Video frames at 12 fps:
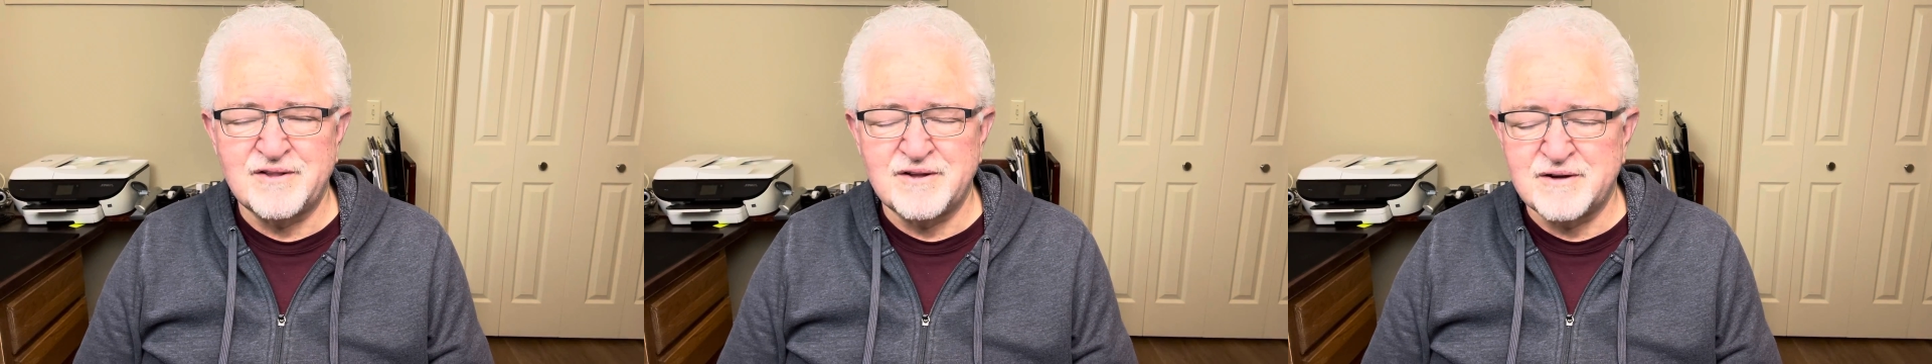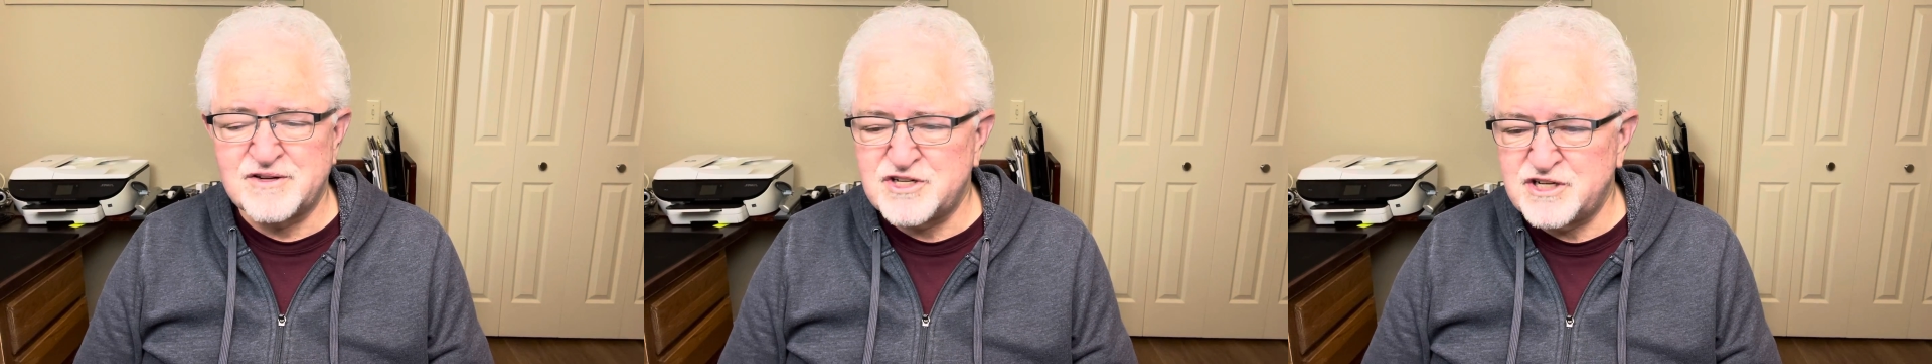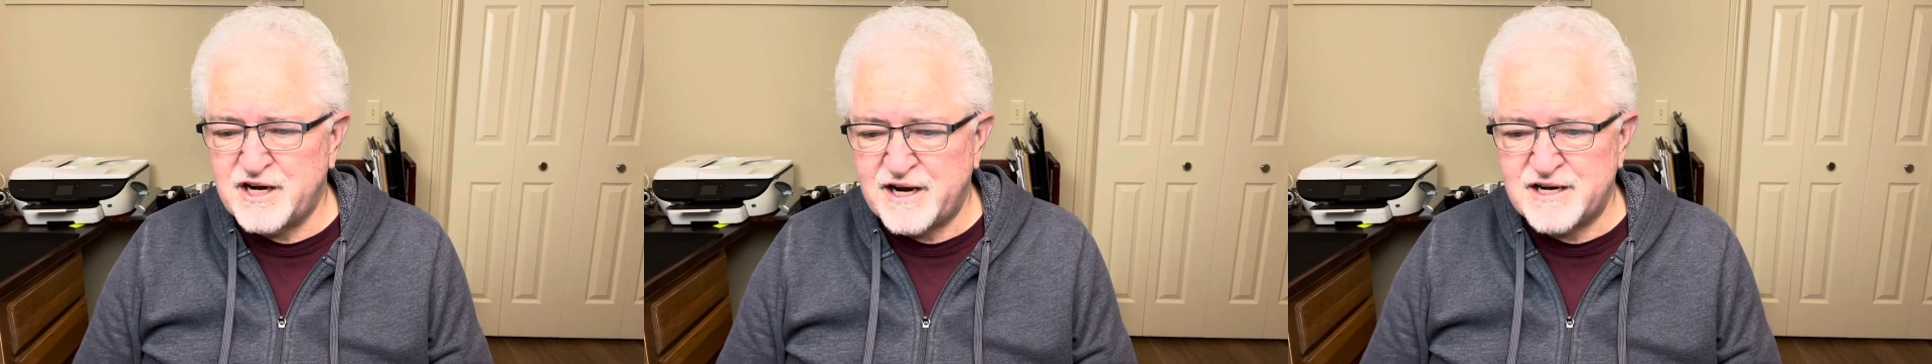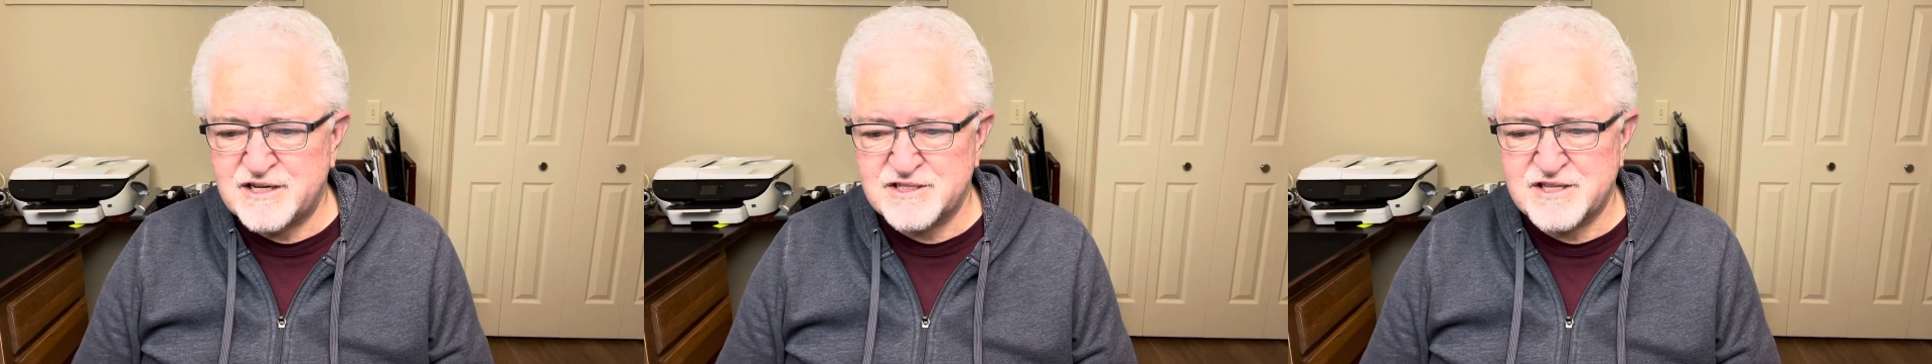the
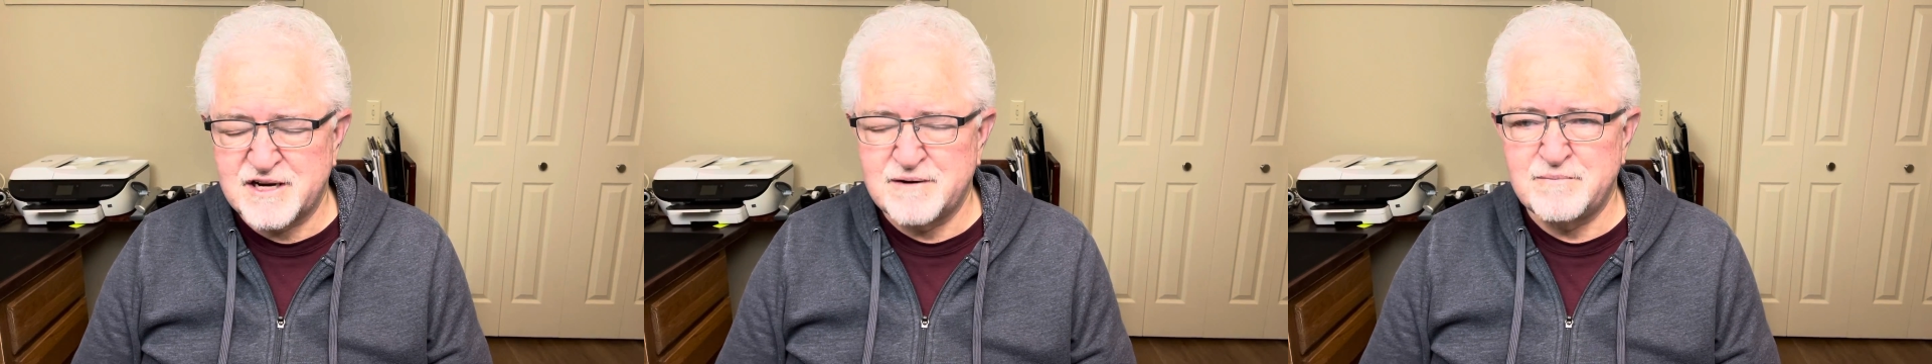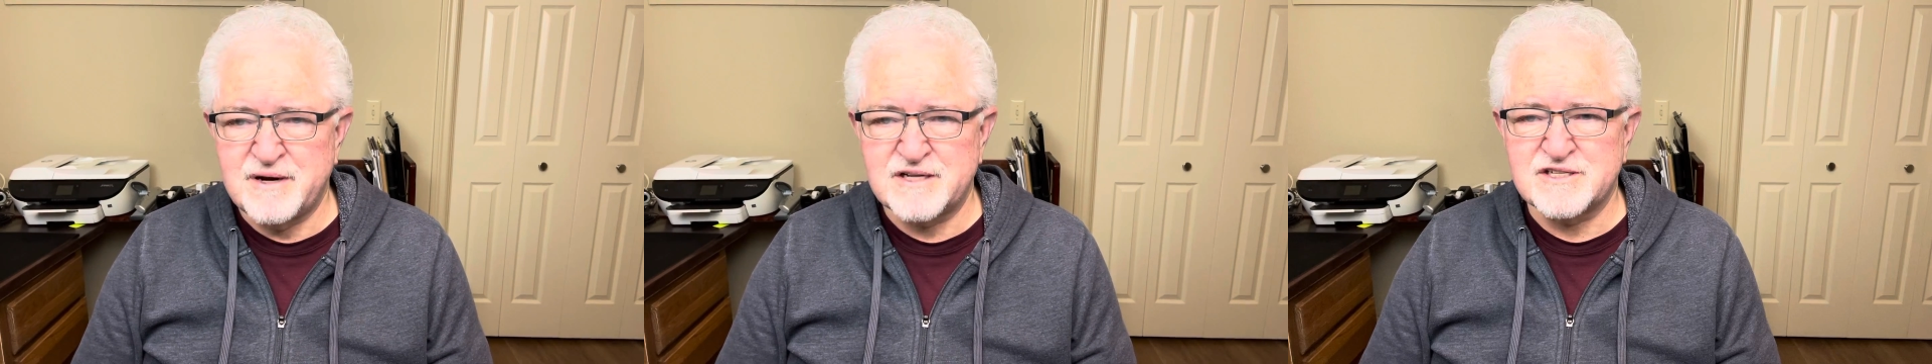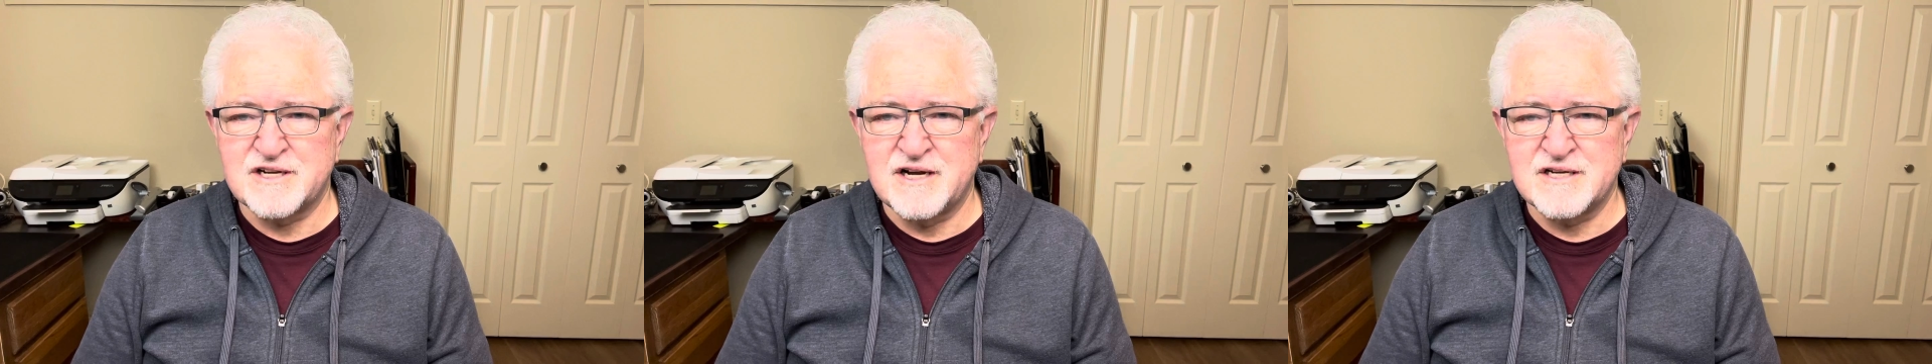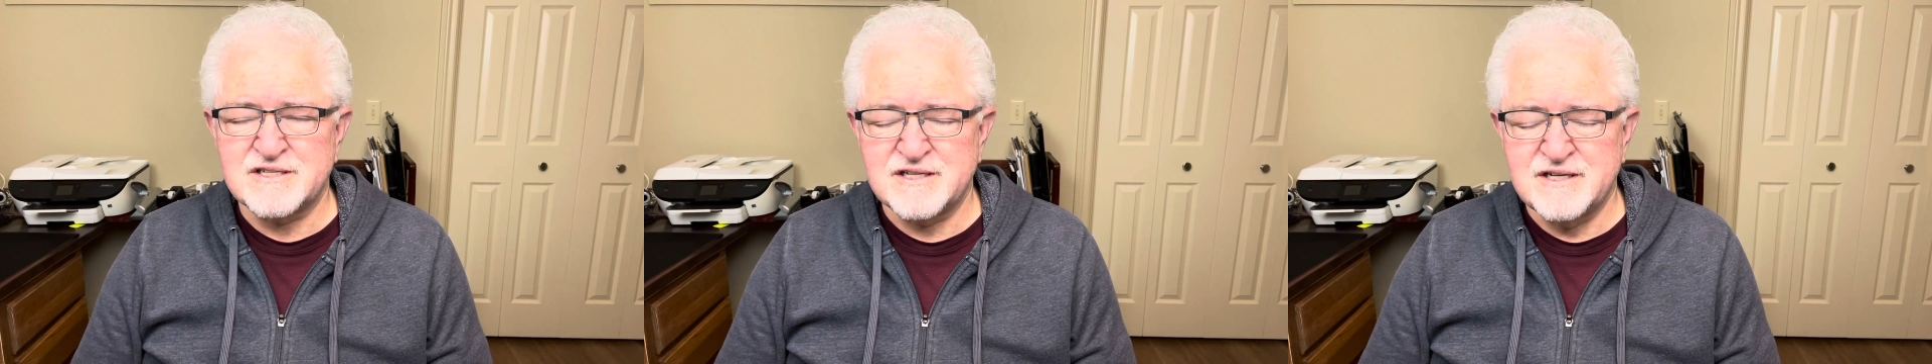change that it makes in
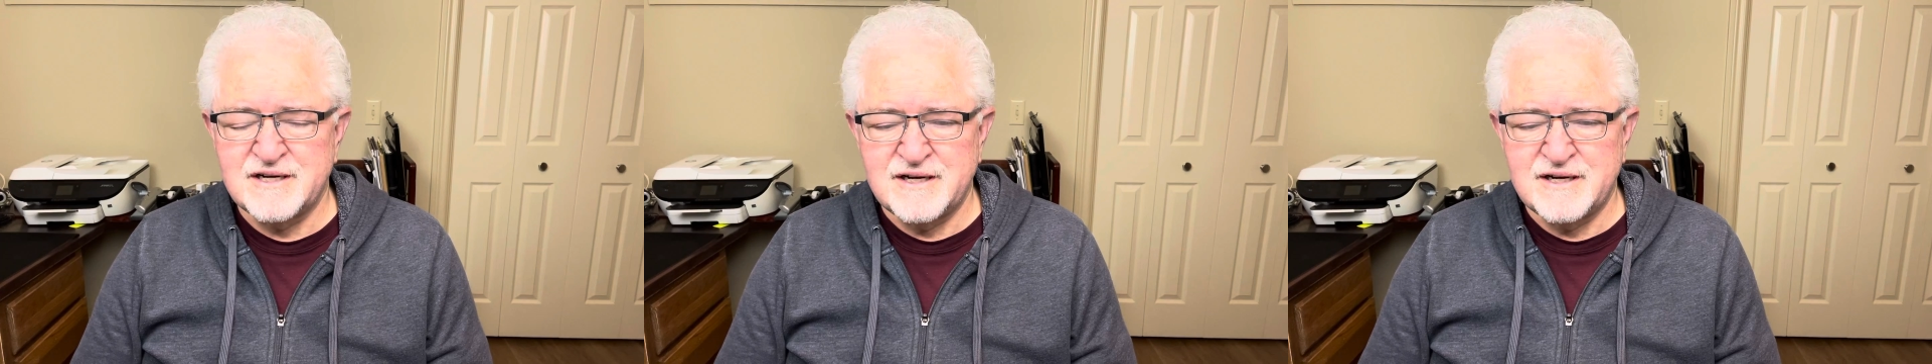us